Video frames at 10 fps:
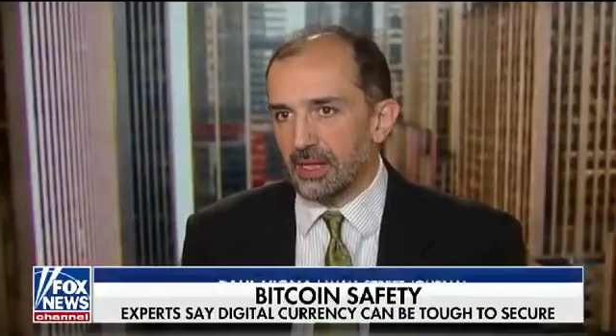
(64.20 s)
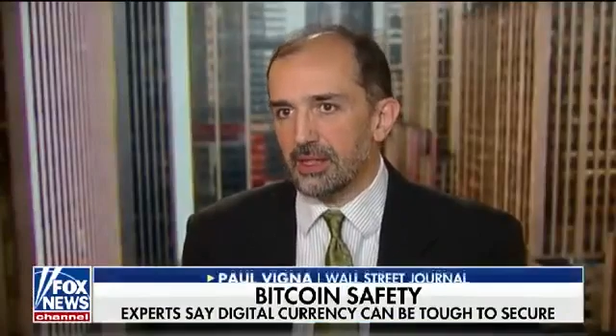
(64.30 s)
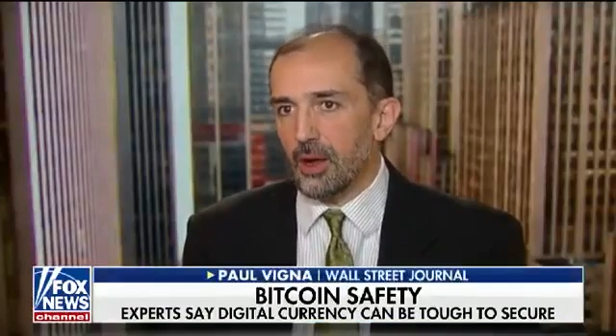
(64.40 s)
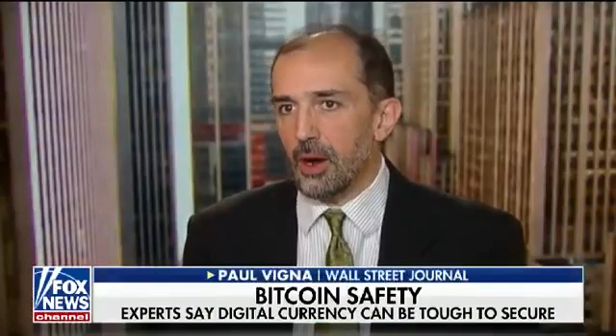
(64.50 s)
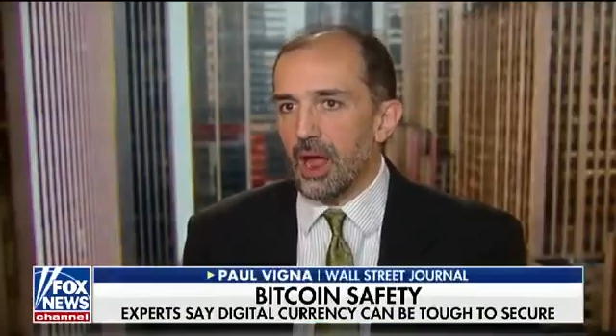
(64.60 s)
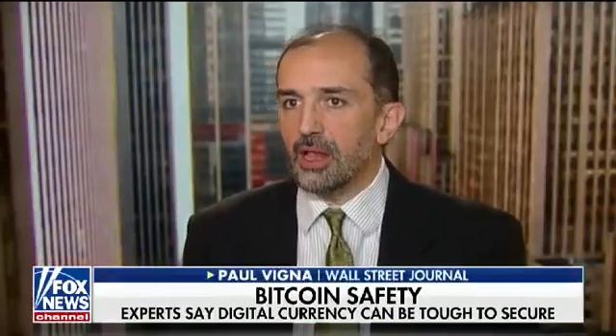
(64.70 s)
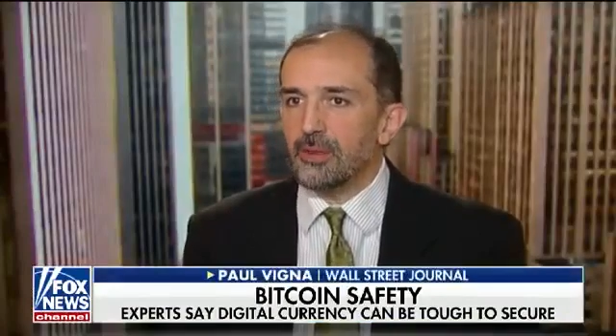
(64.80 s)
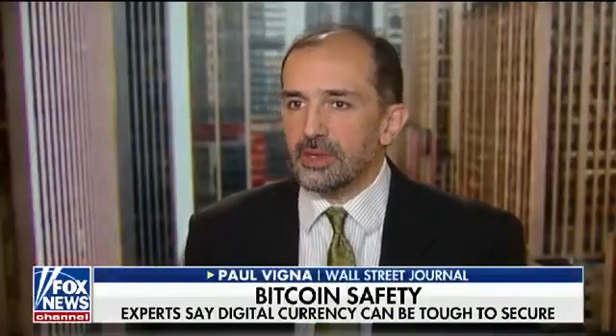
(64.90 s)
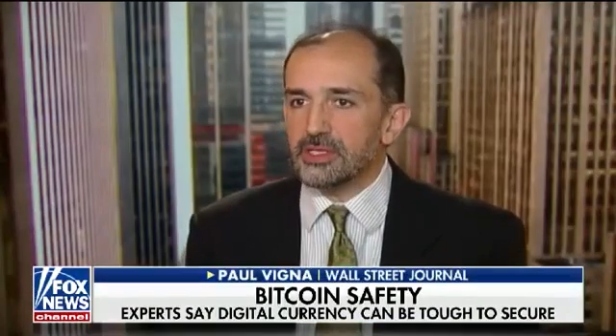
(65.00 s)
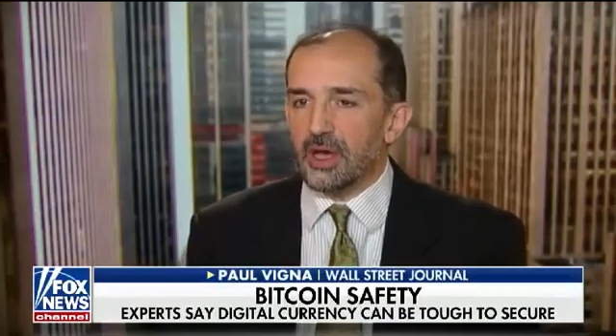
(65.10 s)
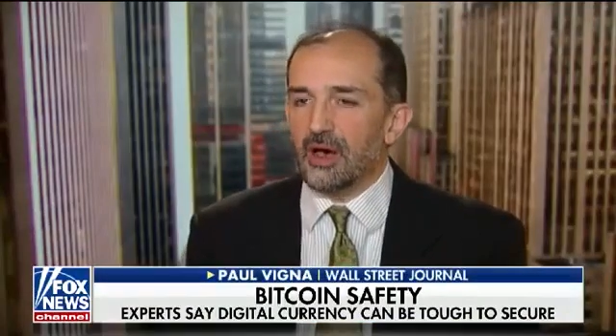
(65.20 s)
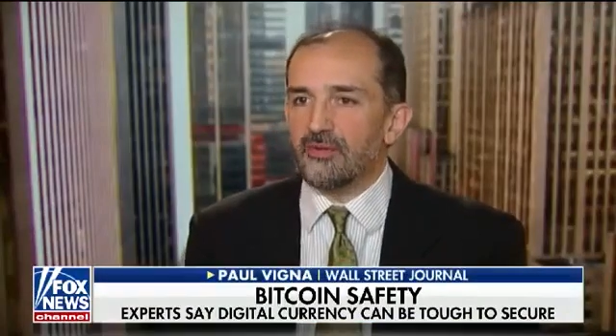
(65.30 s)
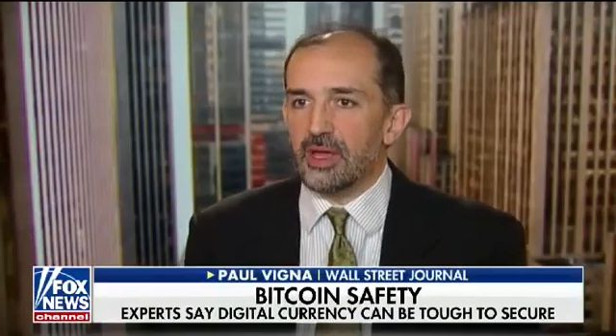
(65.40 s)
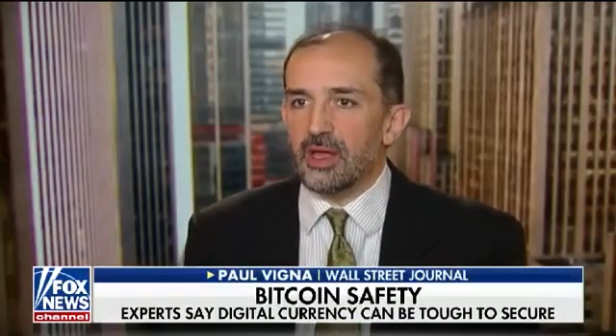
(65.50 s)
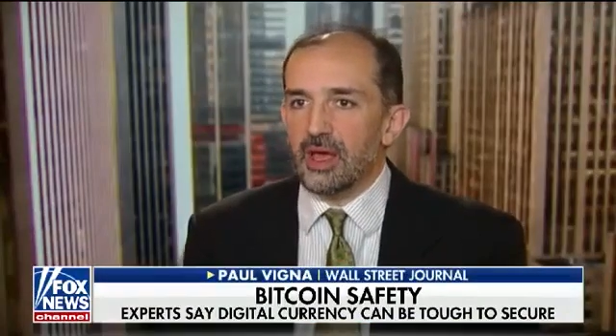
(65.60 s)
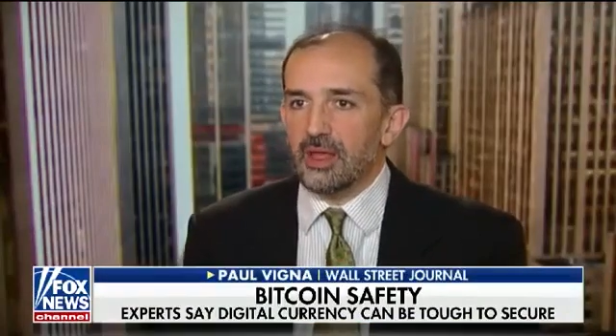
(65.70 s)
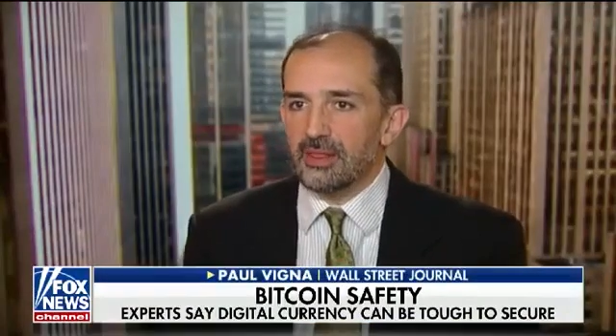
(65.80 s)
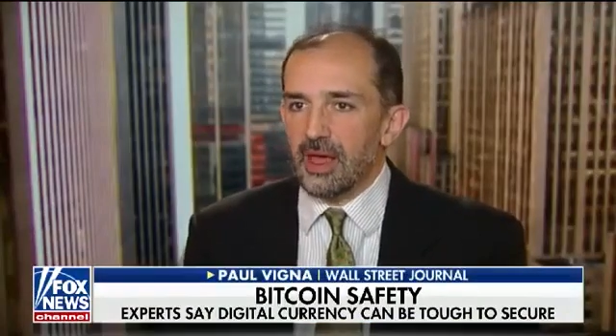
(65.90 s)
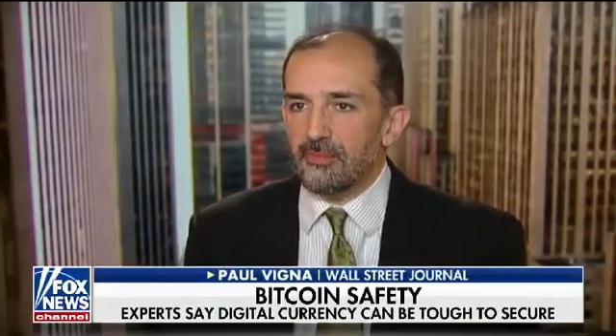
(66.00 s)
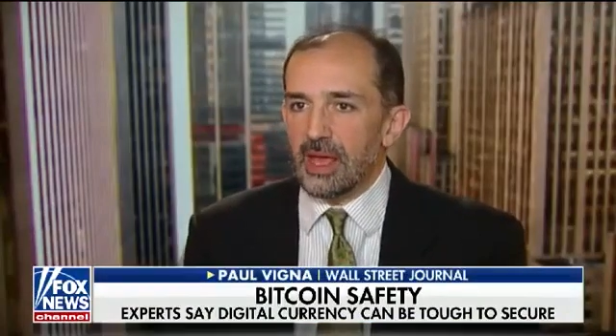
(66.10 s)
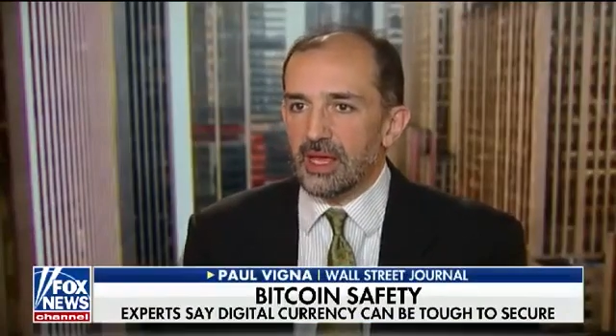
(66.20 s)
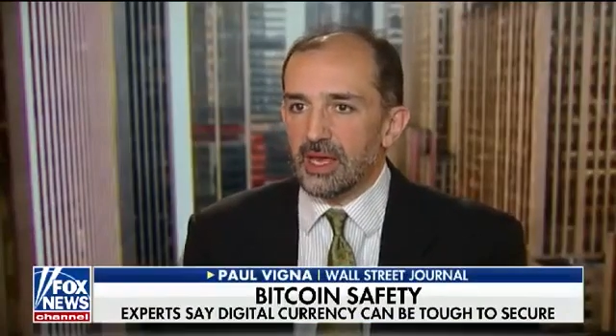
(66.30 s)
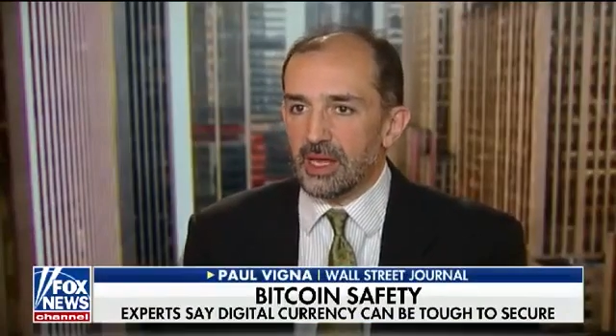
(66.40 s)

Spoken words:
it. There are elements of it that make